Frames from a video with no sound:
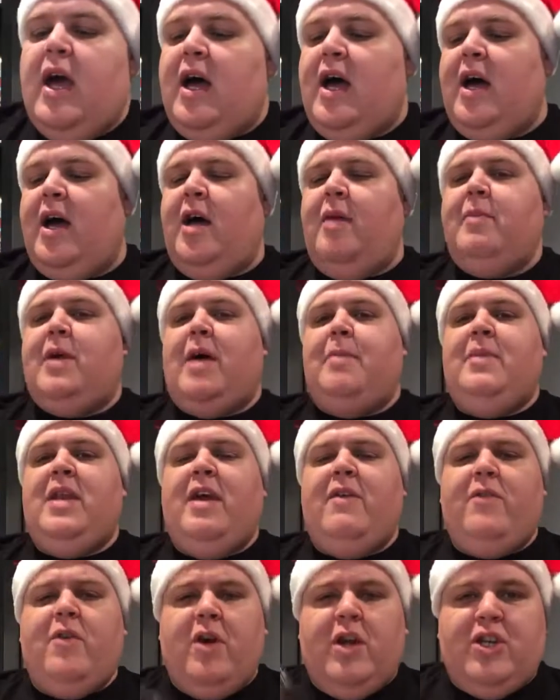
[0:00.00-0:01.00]
I'm
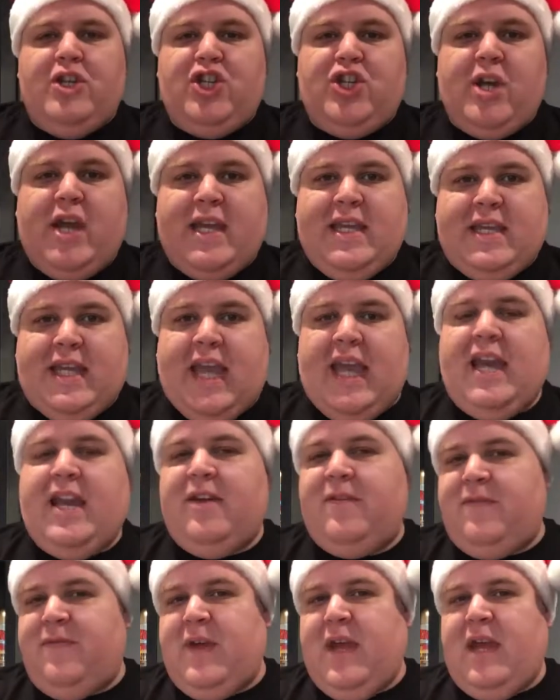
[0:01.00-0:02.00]
never a
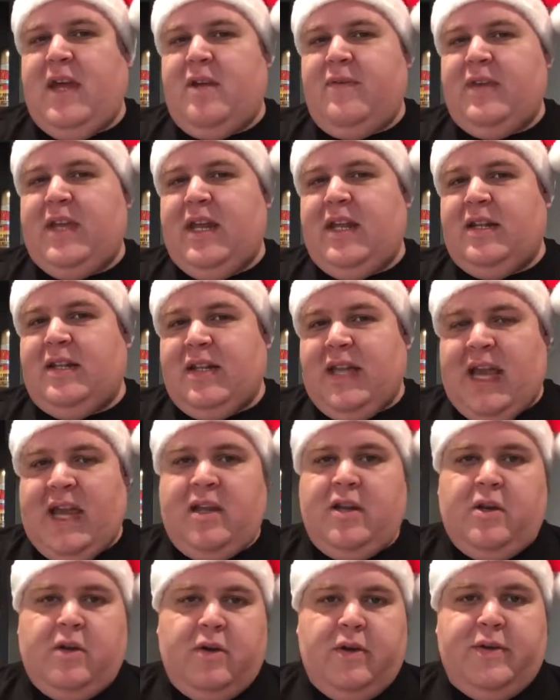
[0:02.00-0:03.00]
gigantic fan of getting
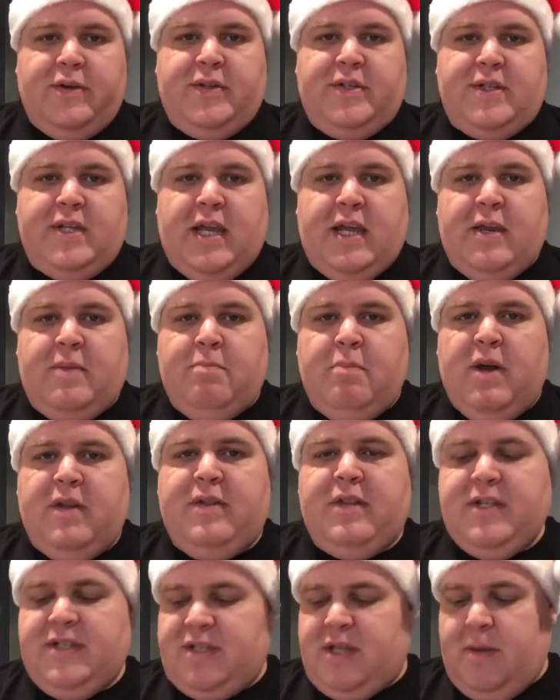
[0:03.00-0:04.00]
lanyards in
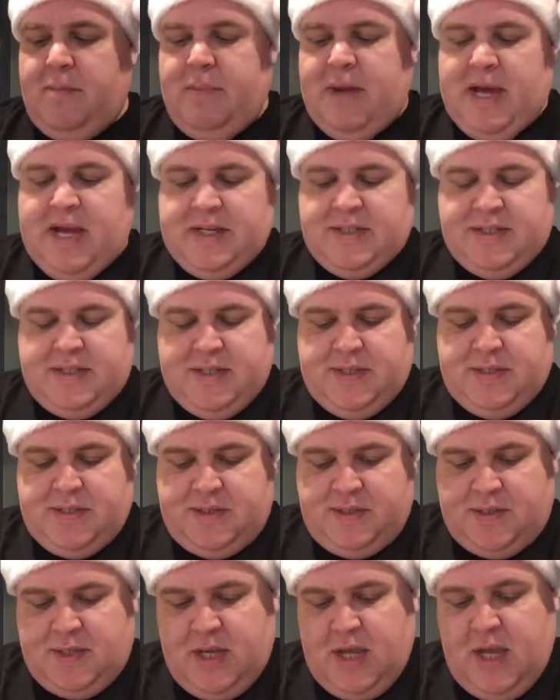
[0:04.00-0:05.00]
monthly sub
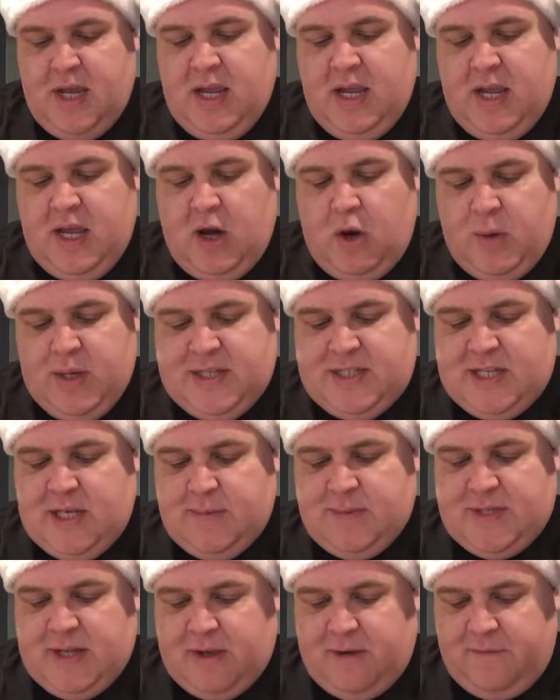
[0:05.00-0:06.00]
boxes. It always
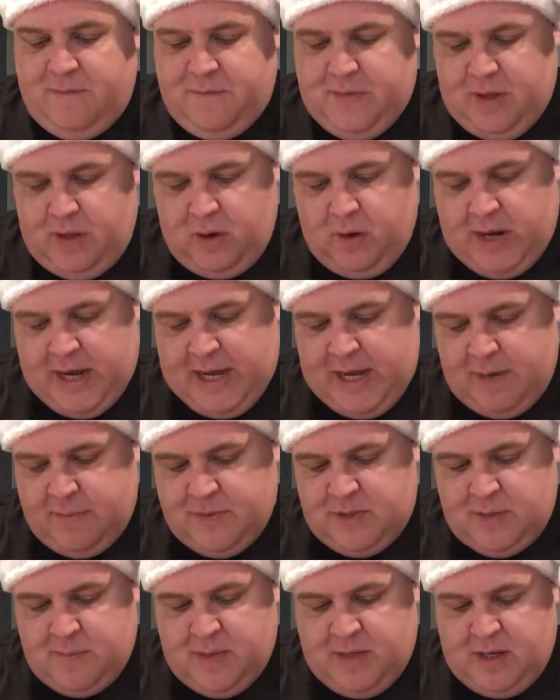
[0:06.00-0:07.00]
seems like a filler
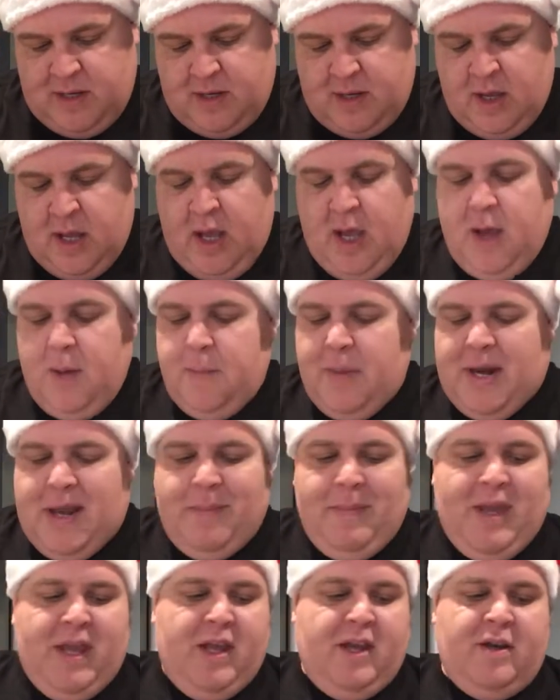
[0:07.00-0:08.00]
item to me. But I
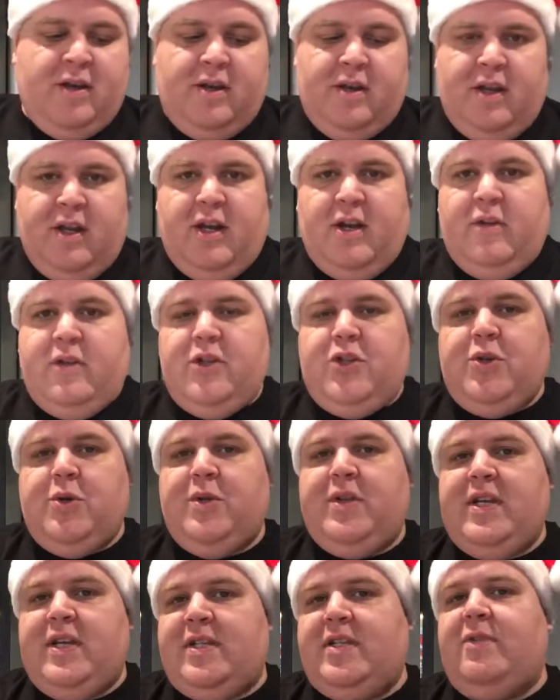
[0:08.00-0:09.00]
mean, you know, the
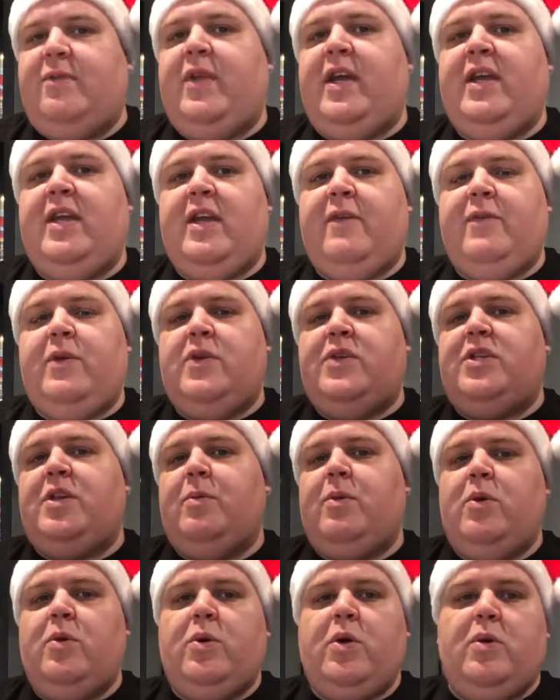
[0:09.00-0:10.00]
truth is, if you're
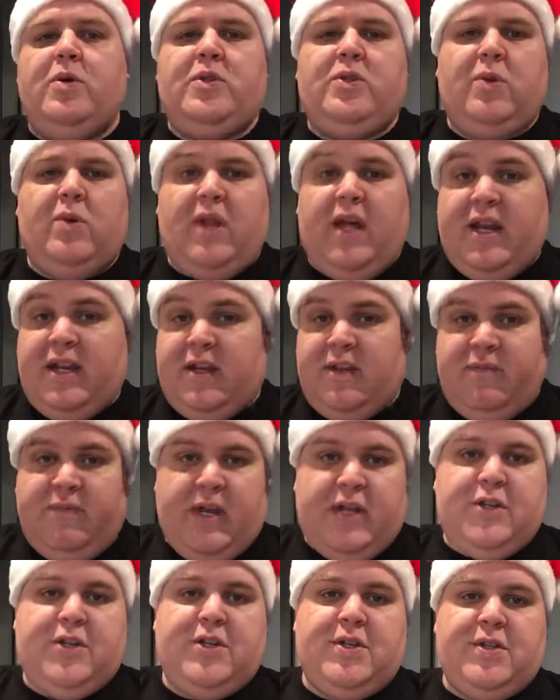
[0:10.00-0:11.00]
someone who goes to a lot of
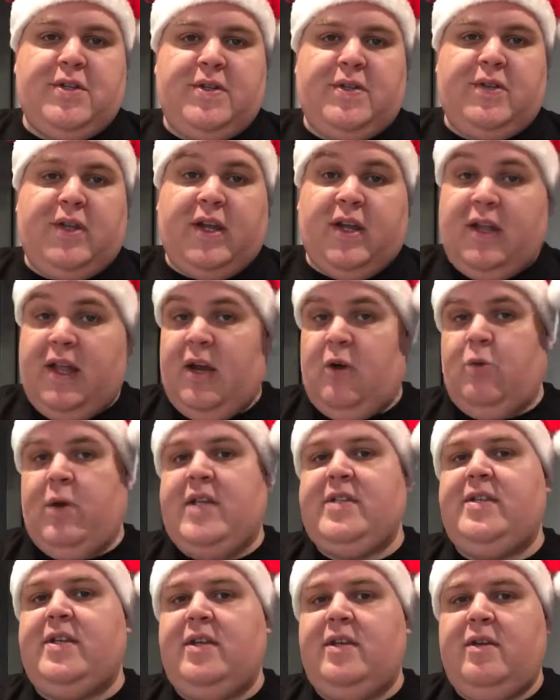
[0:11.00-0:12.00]
conventions, like a lot of
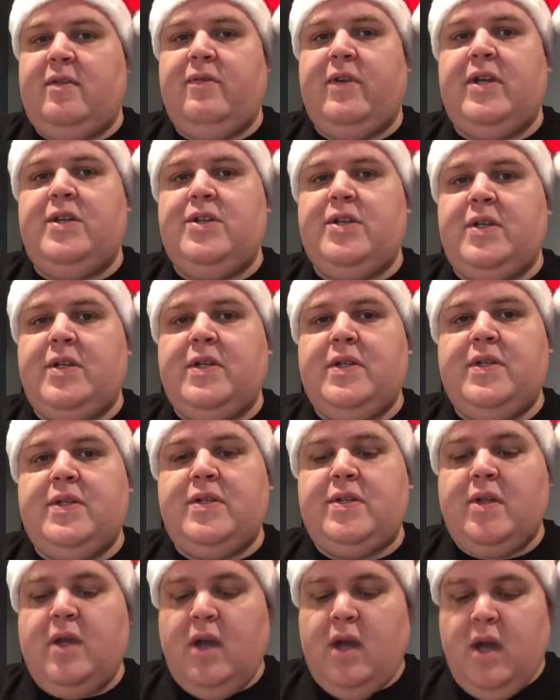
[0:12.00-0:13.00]
wrestling
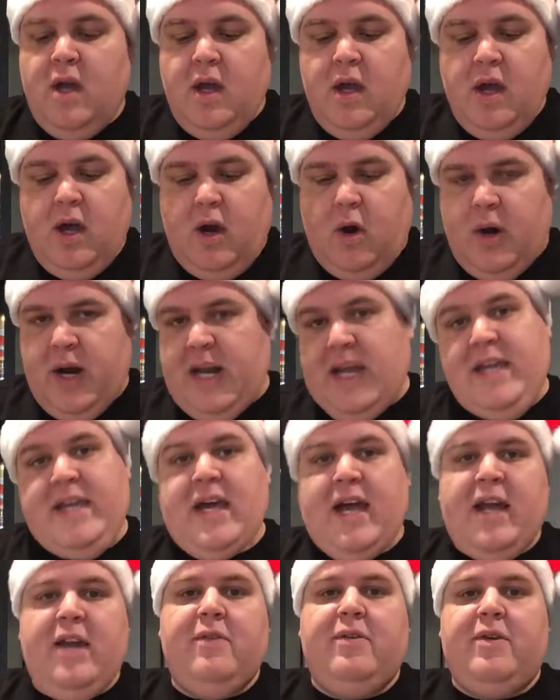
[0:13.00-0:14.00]
conventions, or any
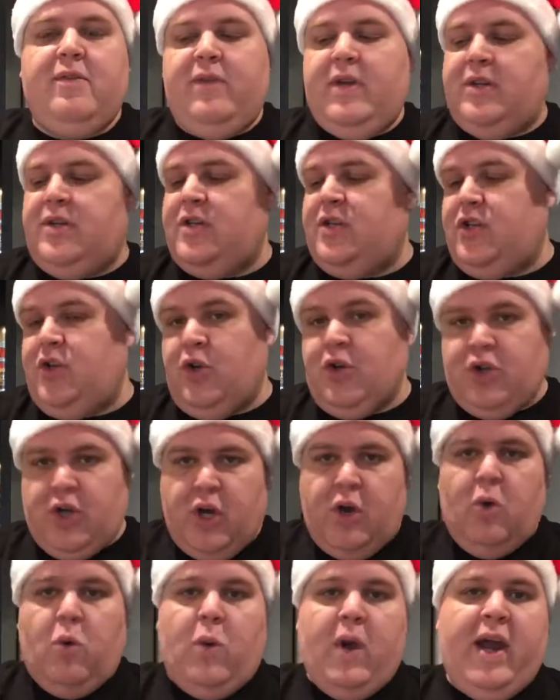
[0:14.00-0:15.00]
kind of conventions, you're
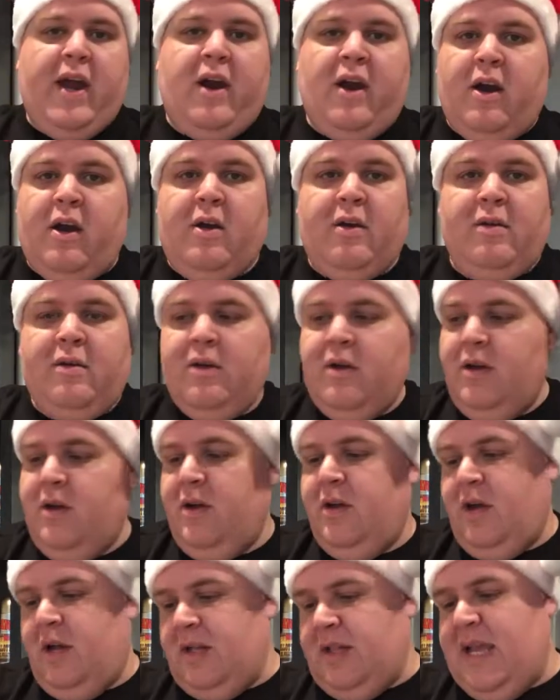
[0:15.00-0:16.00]
gonna wear
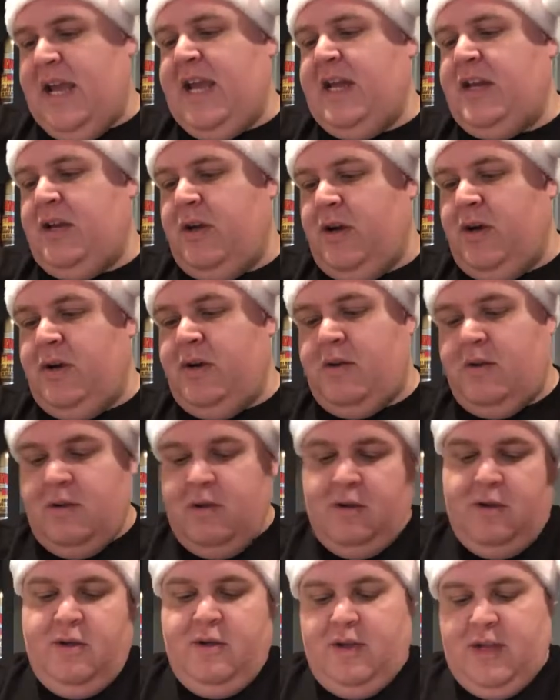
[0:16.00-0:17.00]
a lanyard.
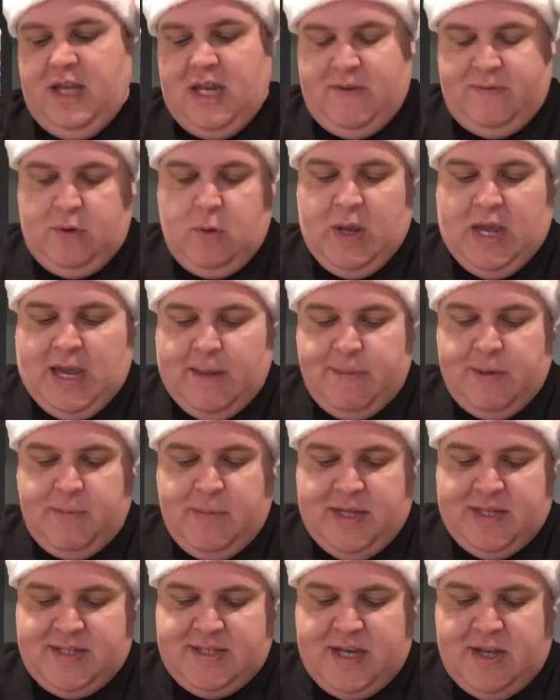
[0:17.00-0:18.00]
And if you happen to
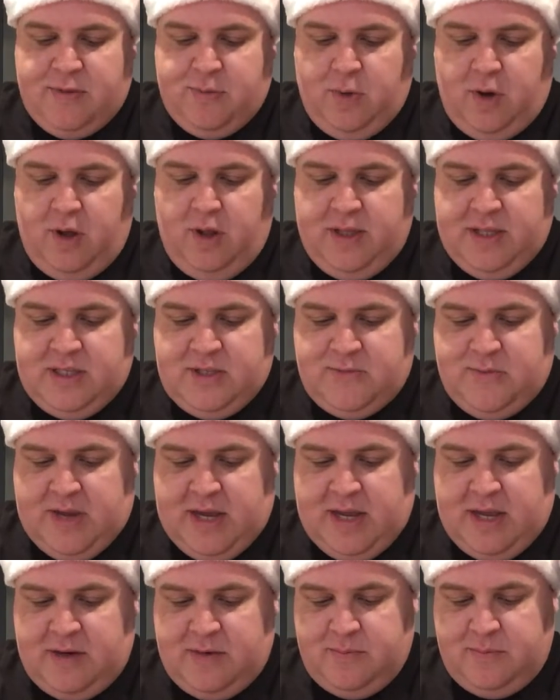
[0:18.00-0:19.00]
be a Seth Rollins
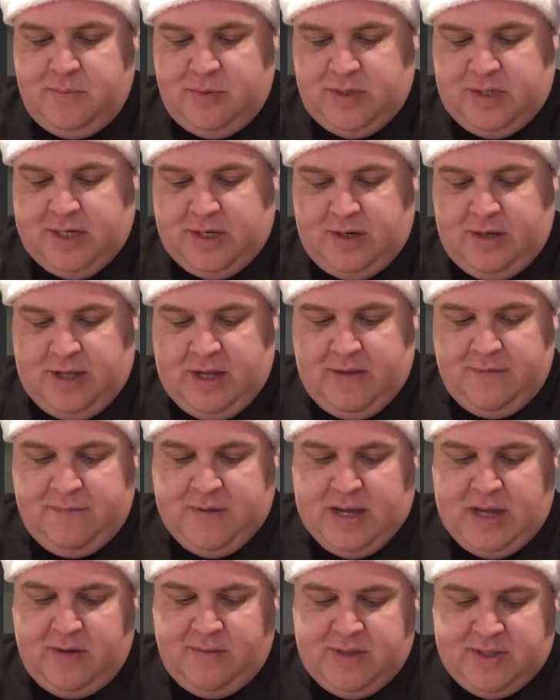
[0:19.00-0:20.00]
fan, particularly a
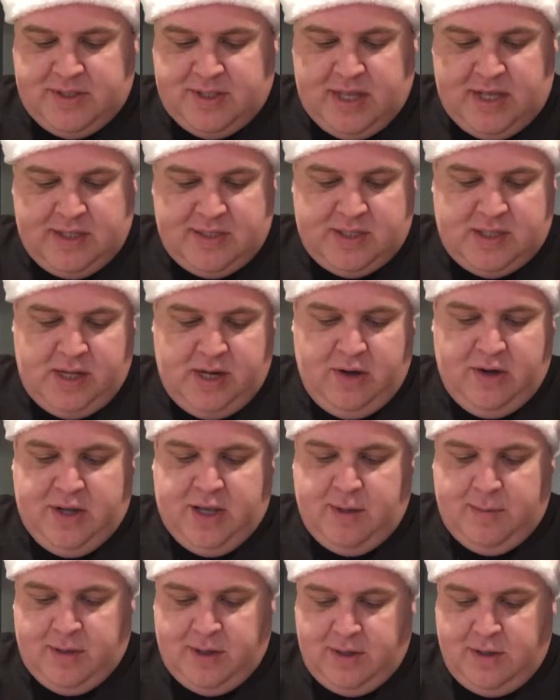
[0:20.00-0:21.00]
fan of his Kingslayer
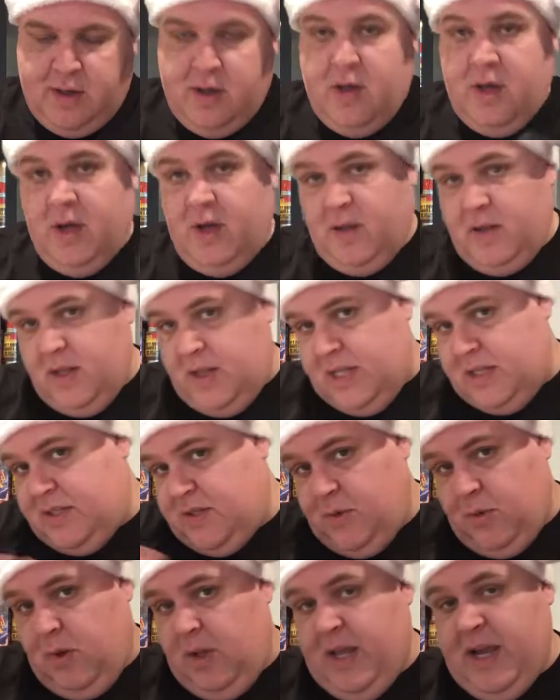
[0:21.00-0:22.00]
gimmick, then that's
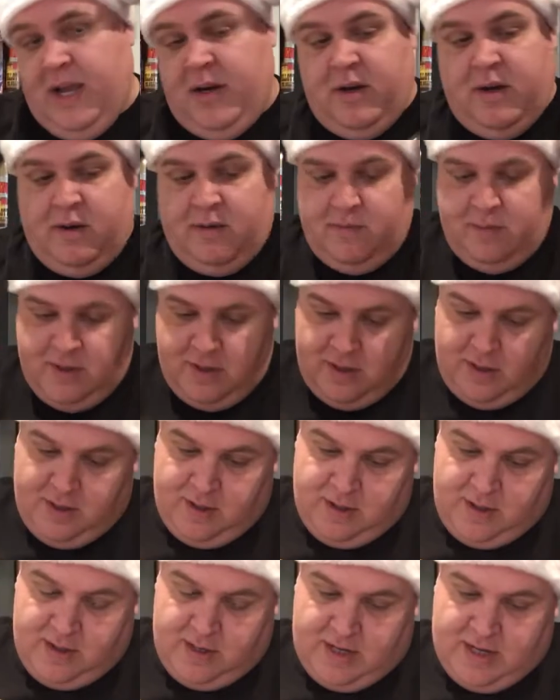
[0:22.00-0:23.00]
a cool lanyard.
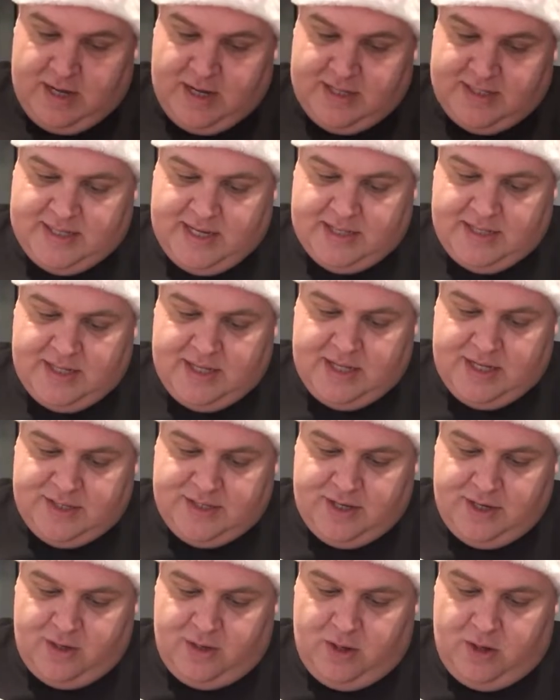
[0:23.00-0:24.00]
It's got the
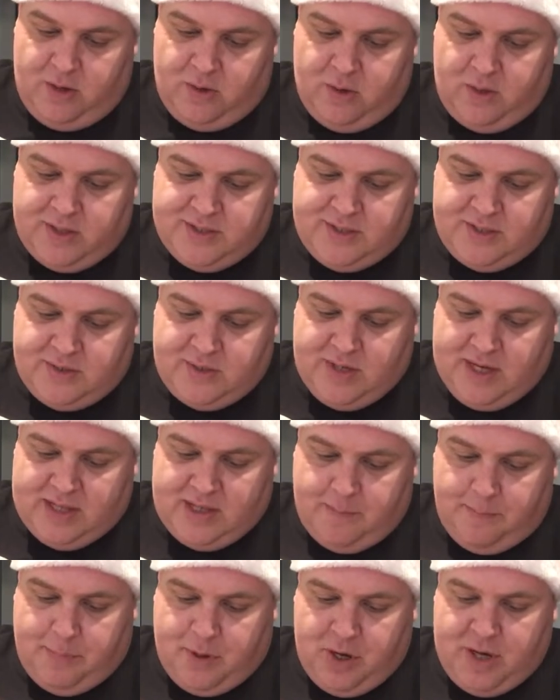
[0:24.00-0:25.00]
Kingslayer logo, and it's also got
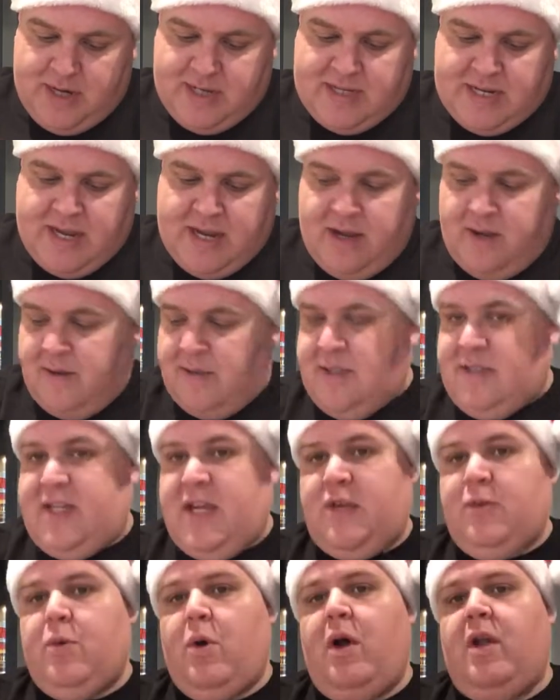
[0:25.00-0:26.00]
the Burn It Down
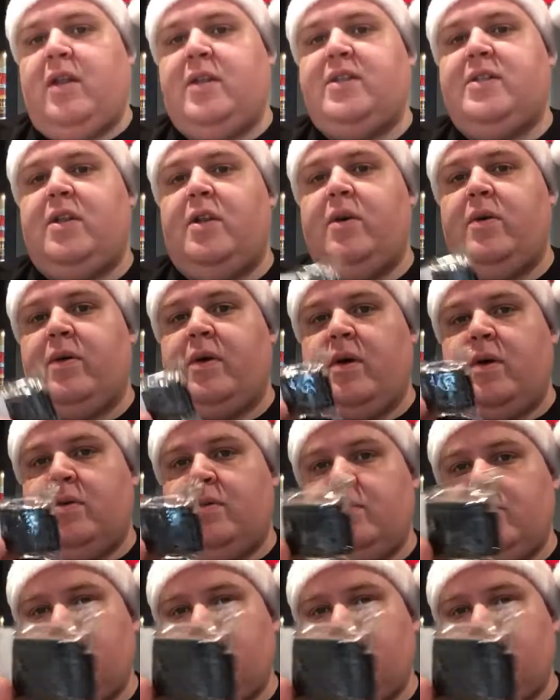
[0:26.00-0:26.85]
Seth Rollins logo.